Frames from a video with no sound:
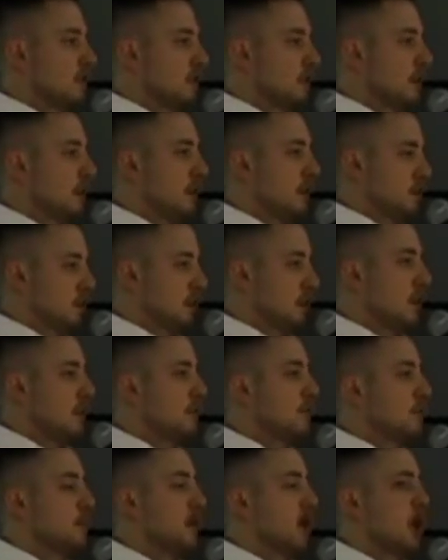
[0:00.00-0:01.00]
dementia it
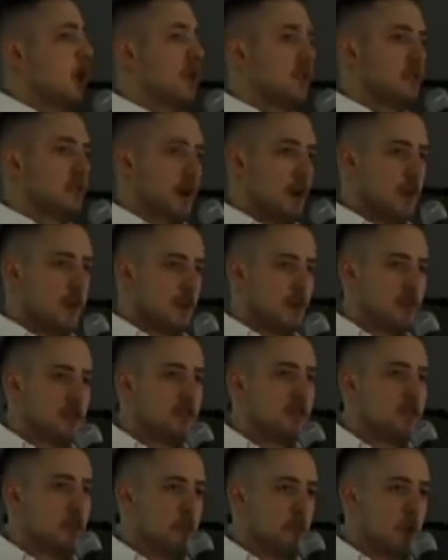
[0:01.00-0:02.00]
is, but Alzheimer's
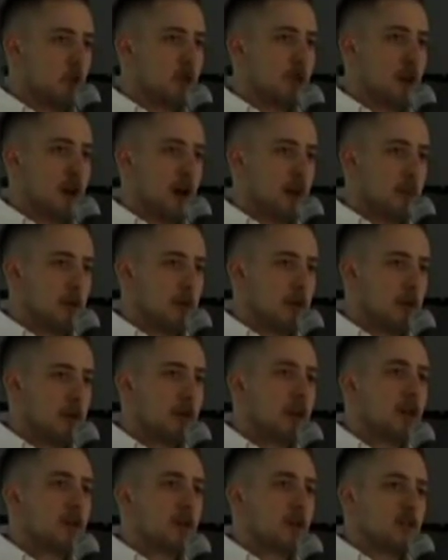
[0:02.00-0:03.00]
is the most common,
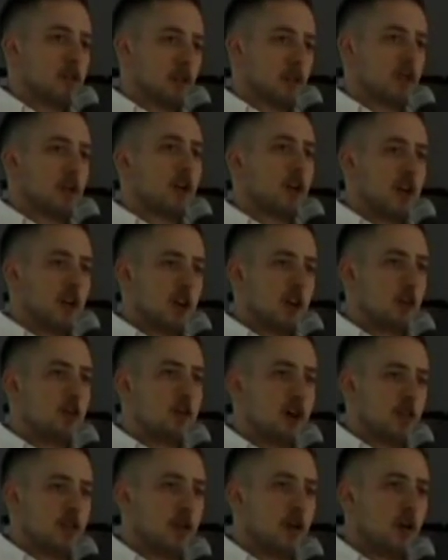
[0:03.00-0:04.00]
so you're going to hear
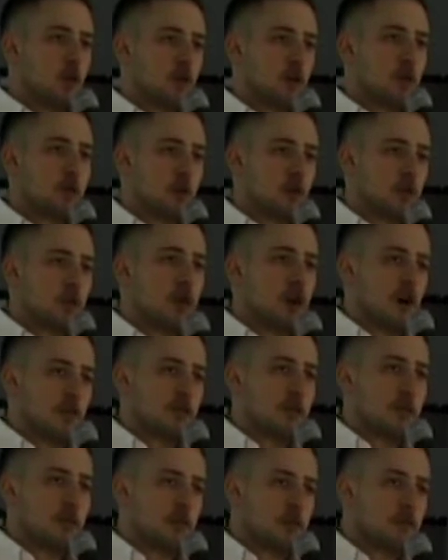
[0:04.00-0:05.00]
about that one the most
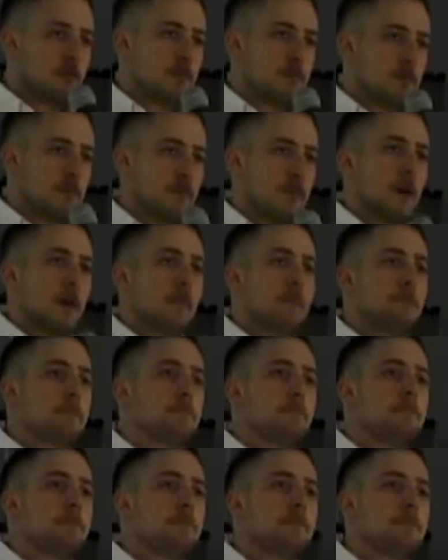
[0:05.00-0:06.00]
often. Yeah.
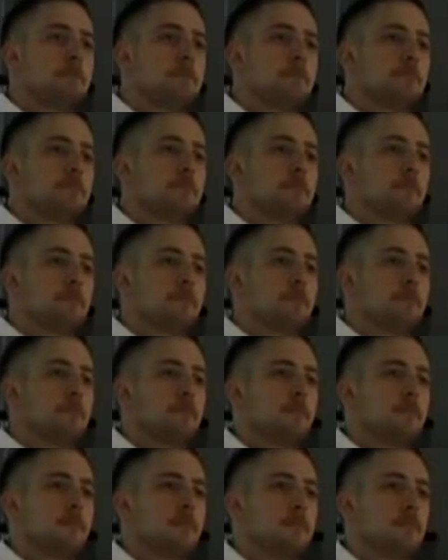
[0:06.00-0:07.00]
what's the difference between
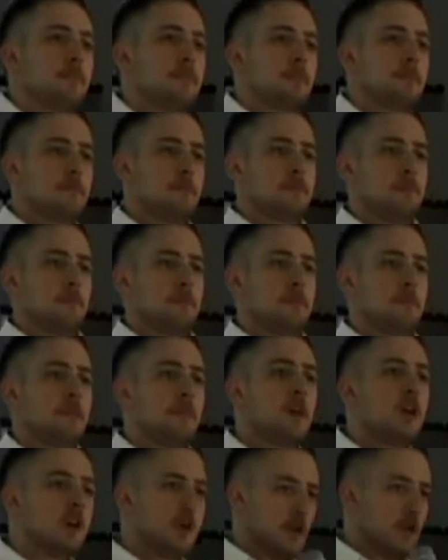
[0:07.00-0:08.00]
dementia and
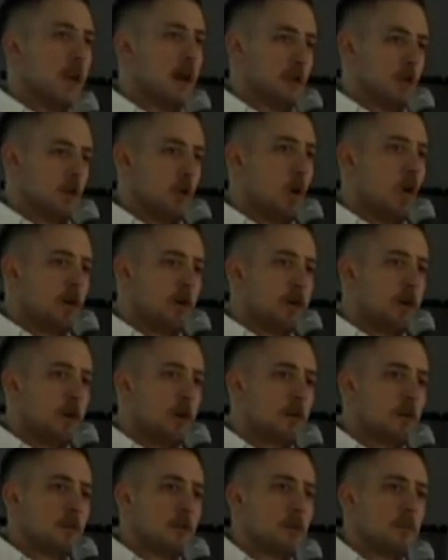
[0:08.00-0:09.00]
Alzheimer's? Yeah, so
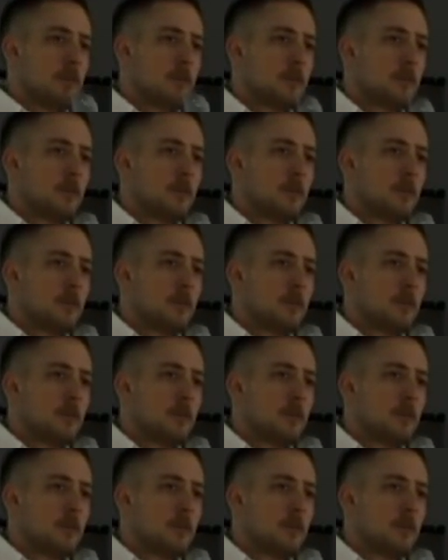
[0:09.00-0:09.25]
Alzheimer's. that to